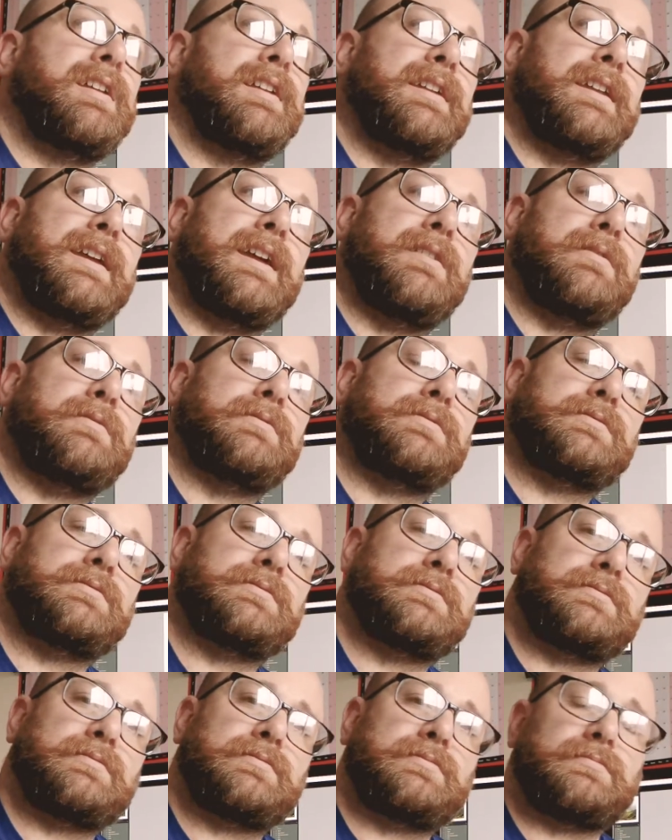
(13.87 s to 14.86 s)
Now,
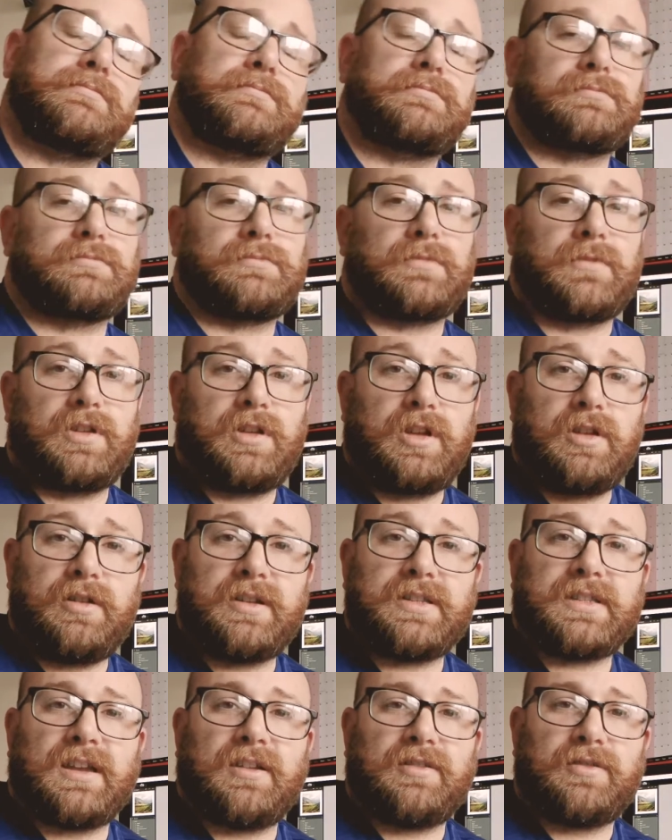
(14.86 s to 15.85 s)
here in
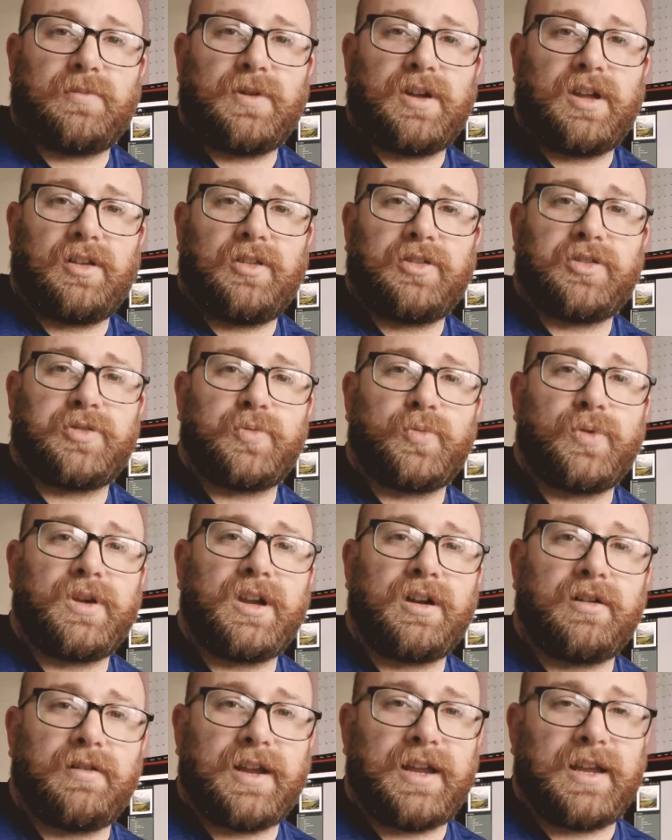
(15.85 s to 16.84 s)
South Wales, we
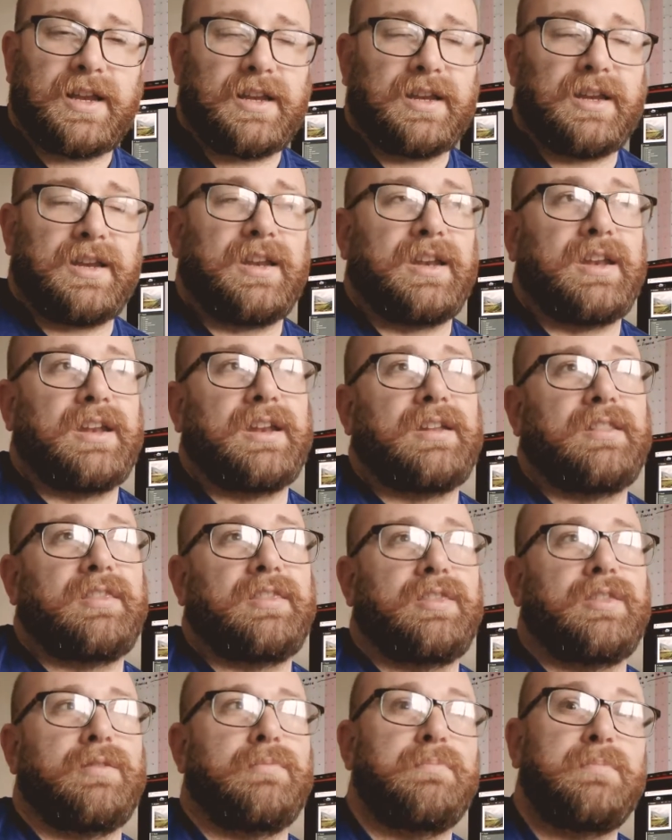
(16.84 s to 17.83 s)
are in
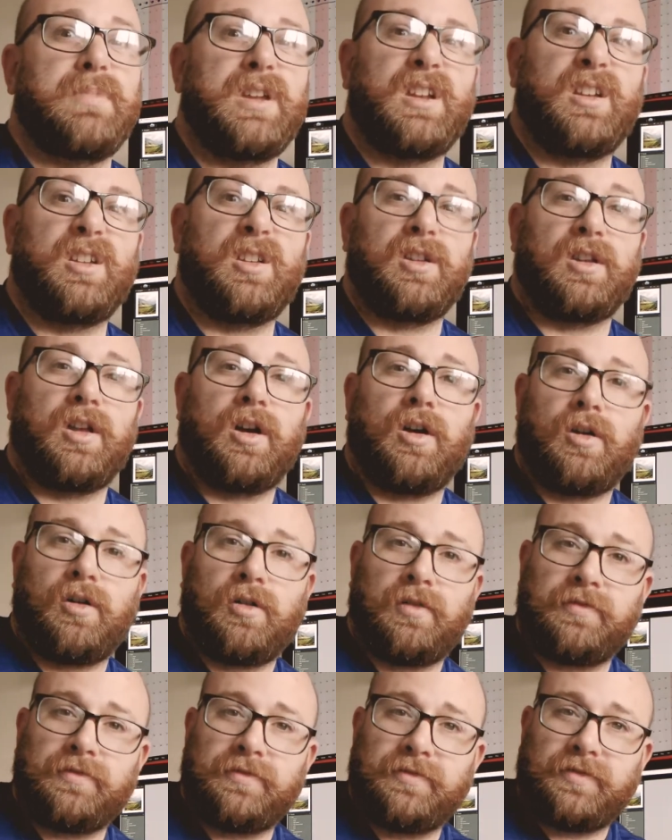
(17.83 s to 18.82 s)
the middle
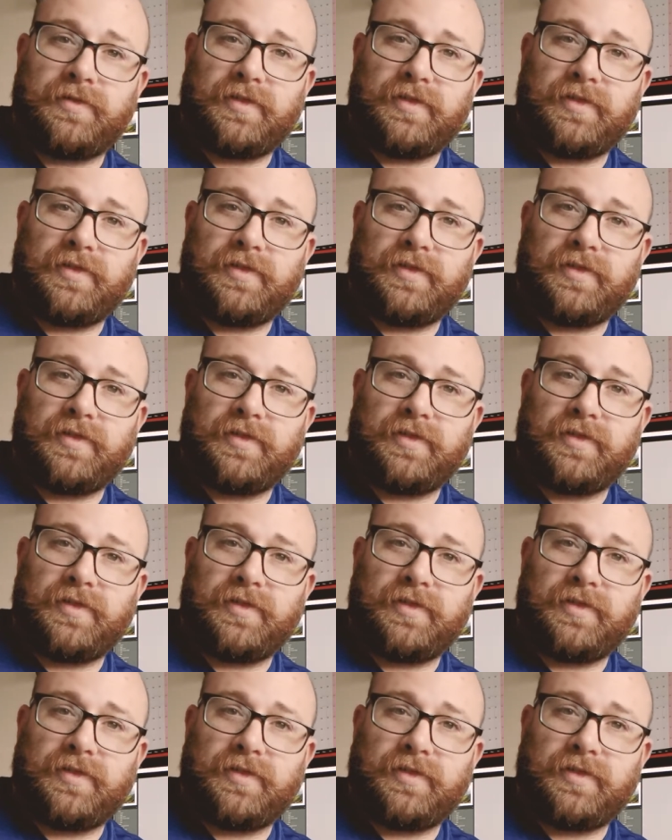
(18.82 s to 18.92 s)
of